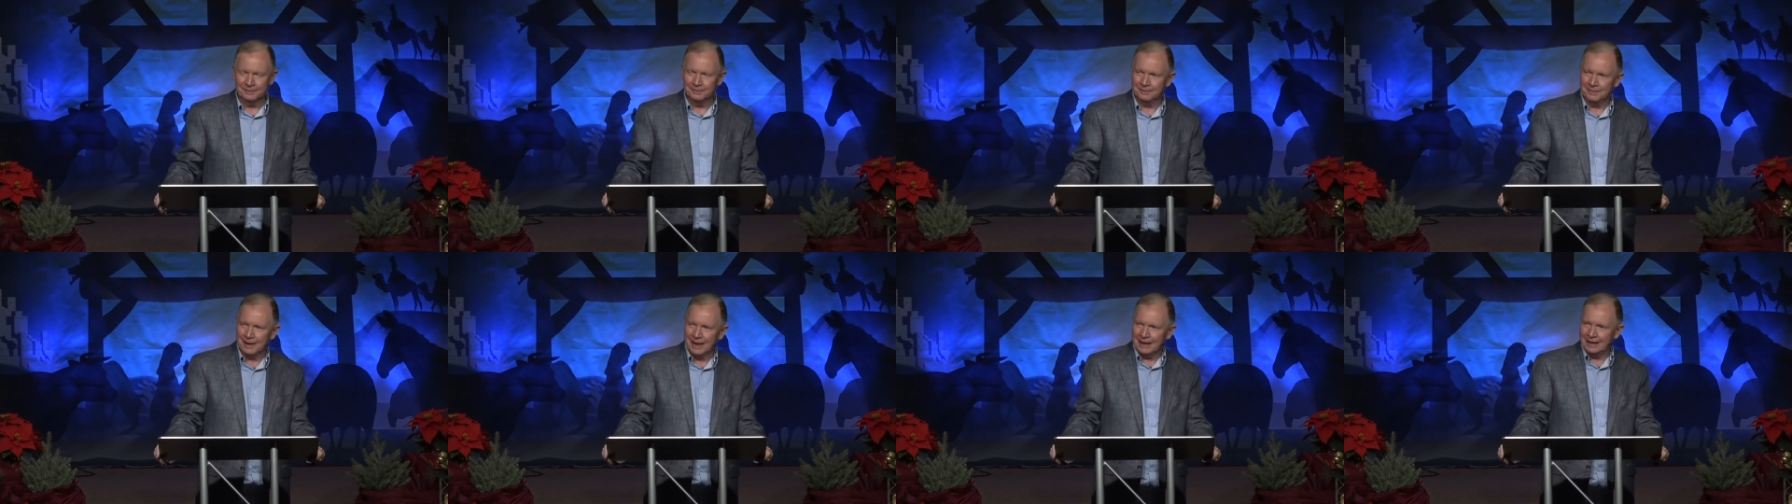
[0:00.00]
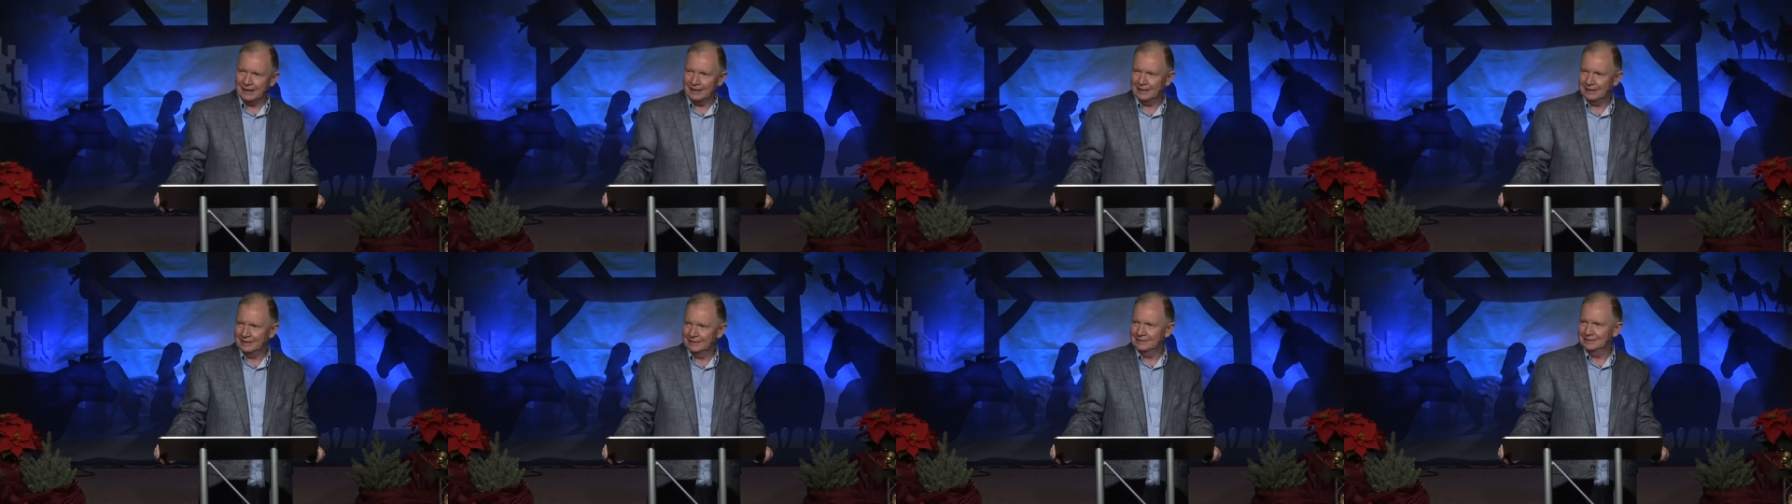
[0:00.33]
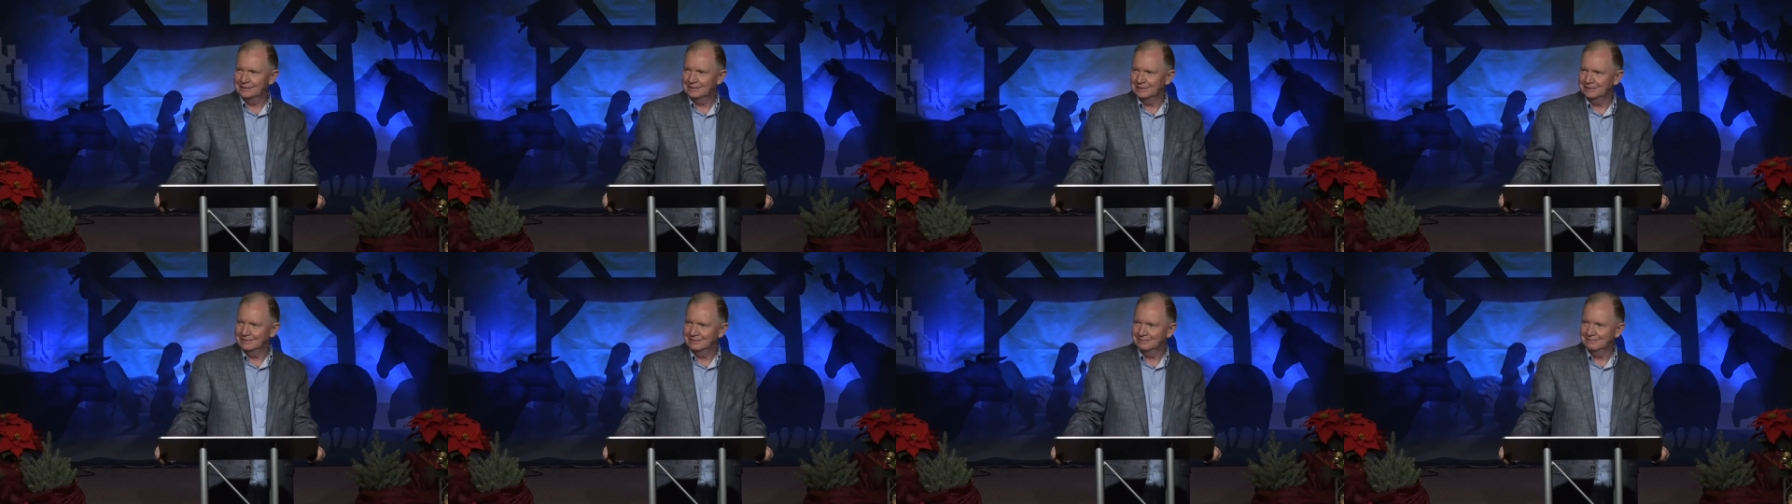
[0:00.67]
Man,
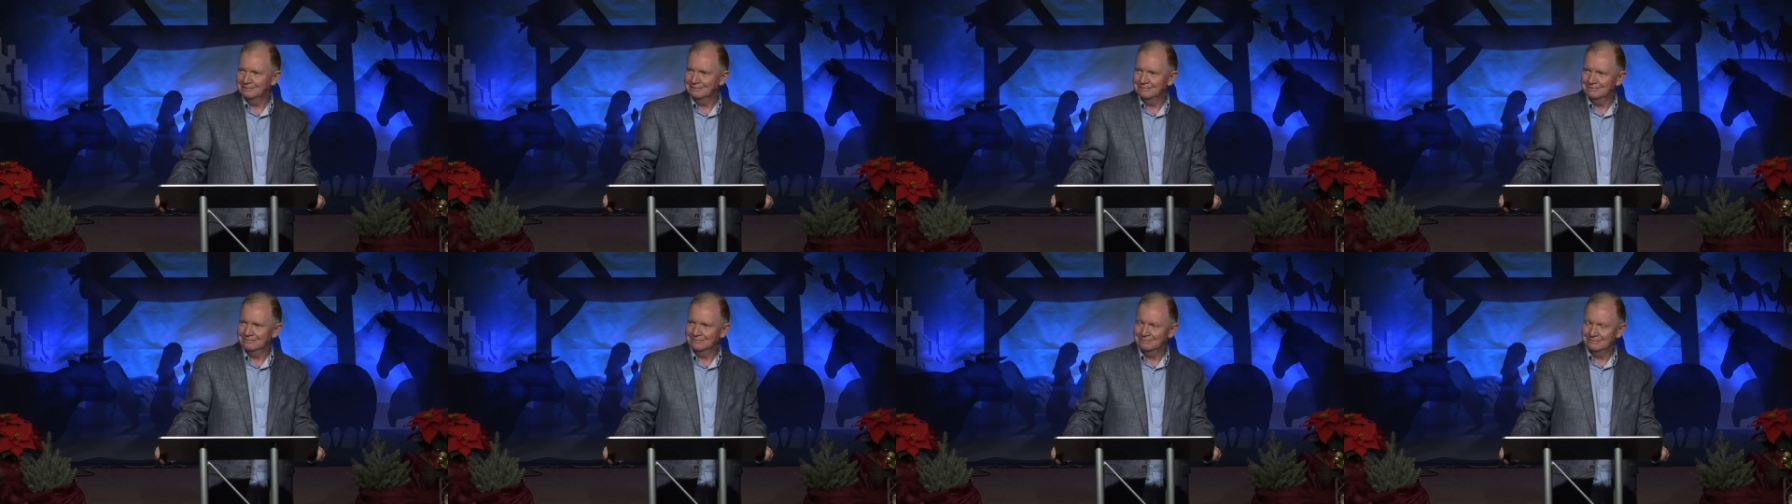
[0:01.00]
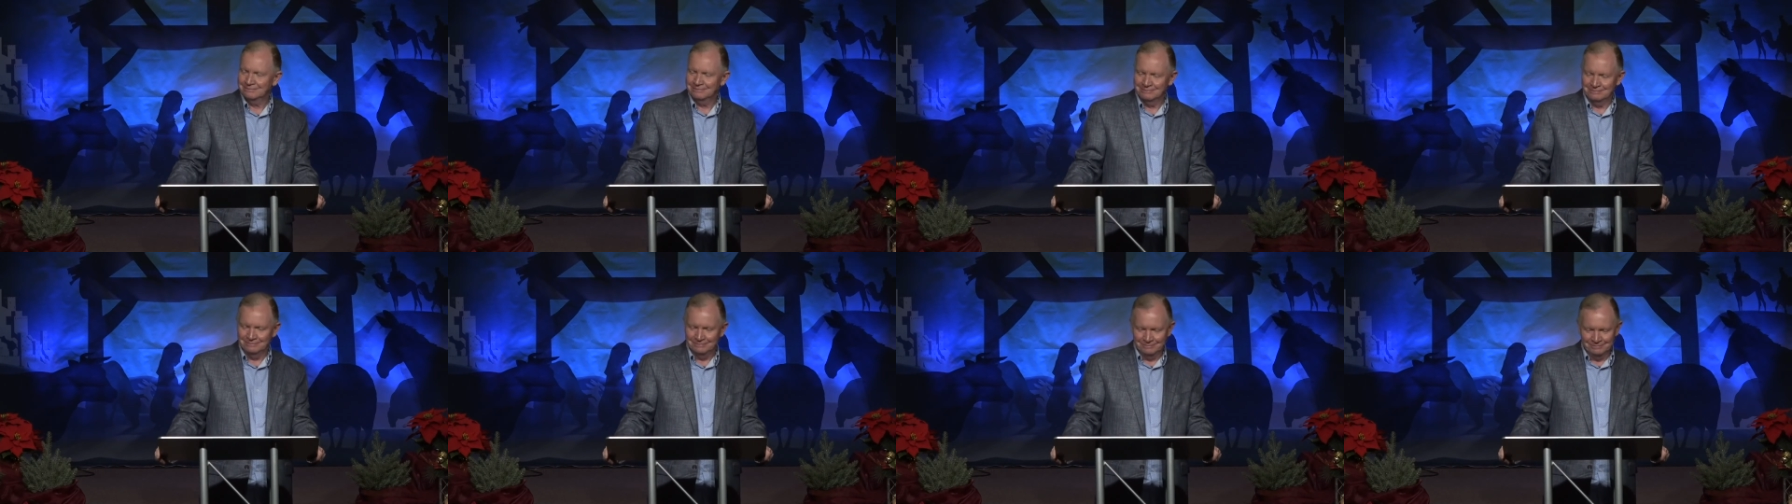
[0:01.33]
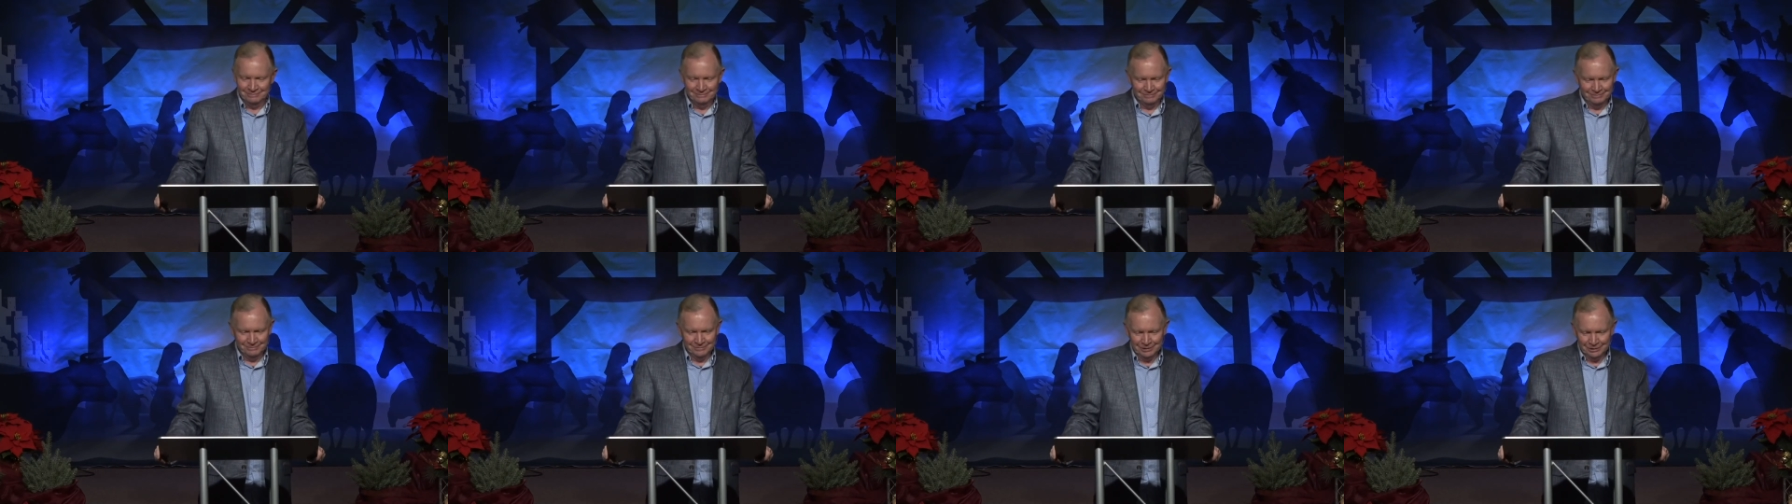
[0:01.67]

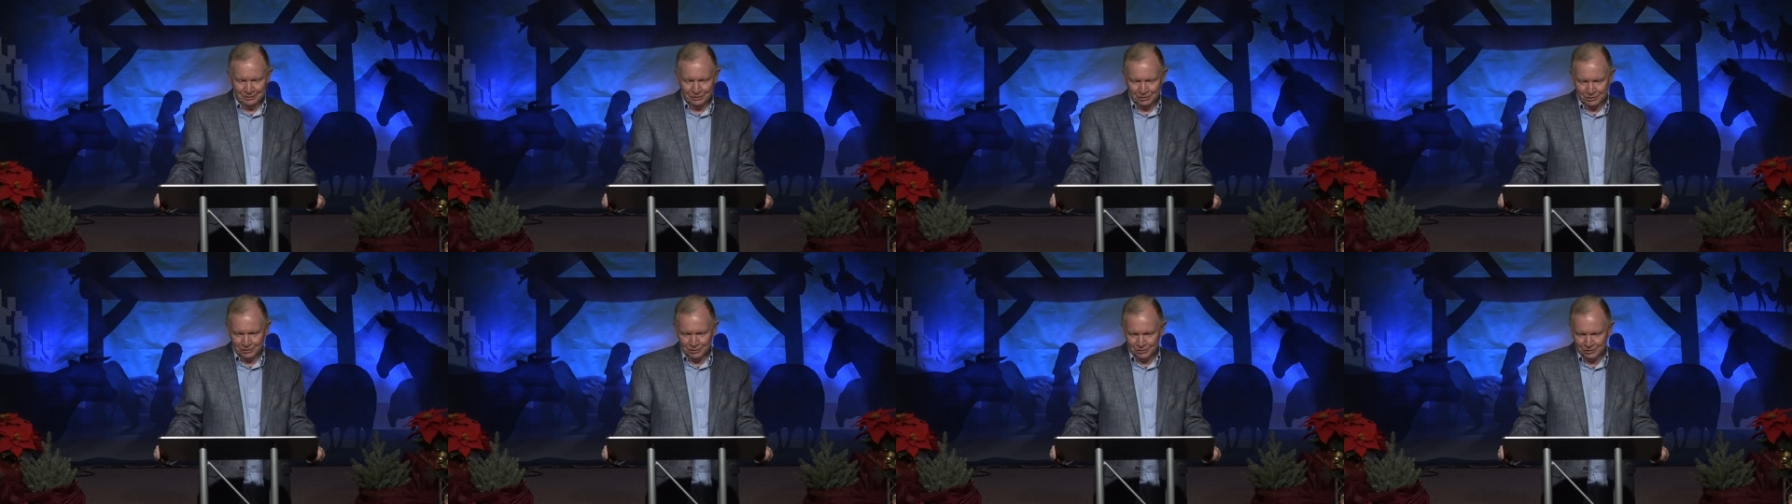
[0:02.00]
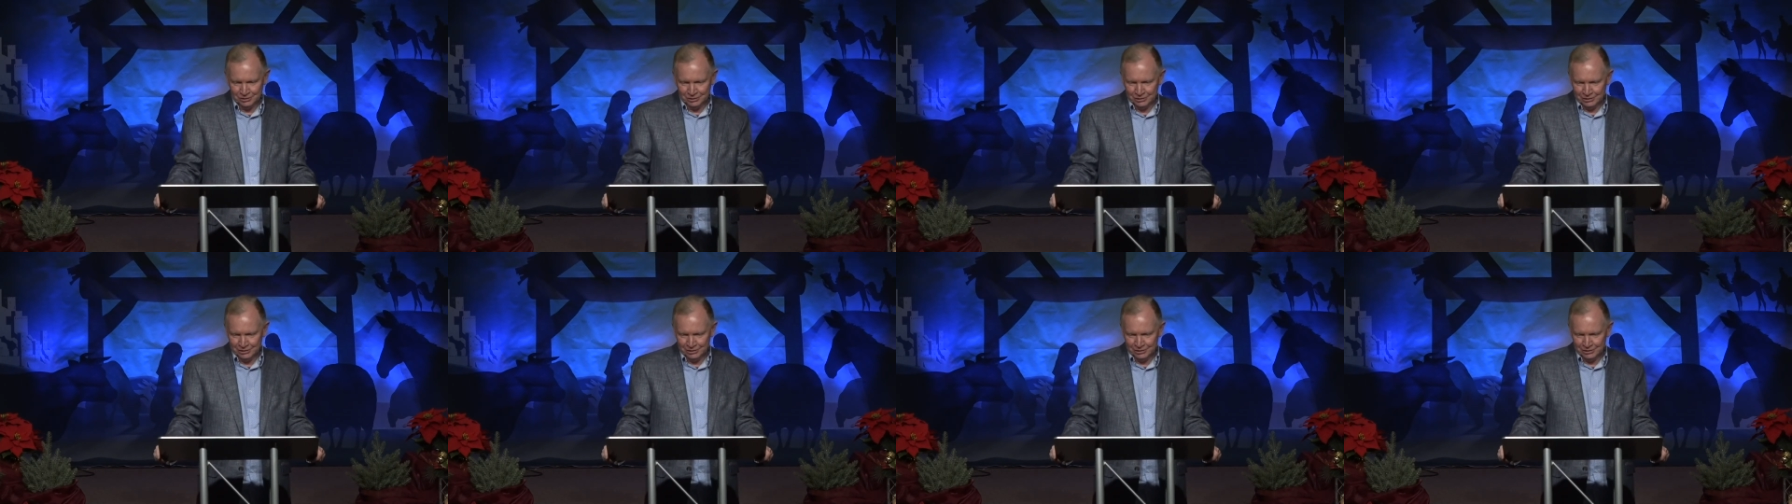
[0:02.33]
he's a good,